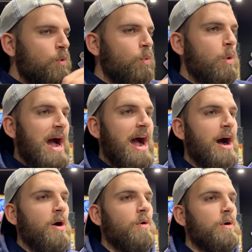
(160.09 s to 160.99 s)

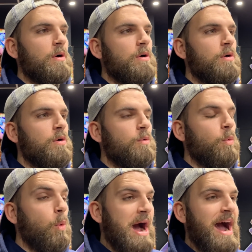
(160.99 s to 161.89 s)
Wow,
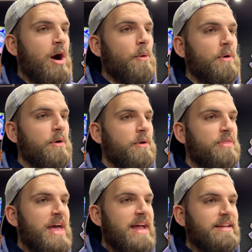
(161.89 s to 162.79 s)
wow.
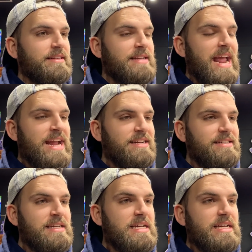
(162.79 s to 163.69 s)
That is
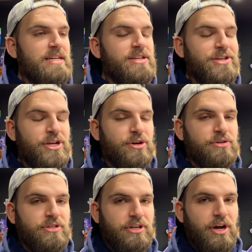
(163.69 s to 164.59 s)
18
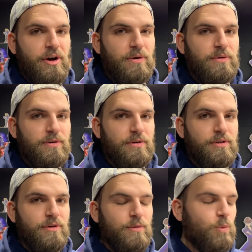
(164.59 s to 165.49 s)
years ago.
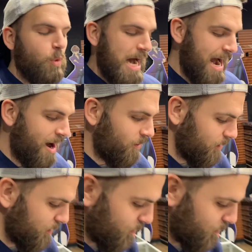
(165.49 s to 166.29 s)
Wow.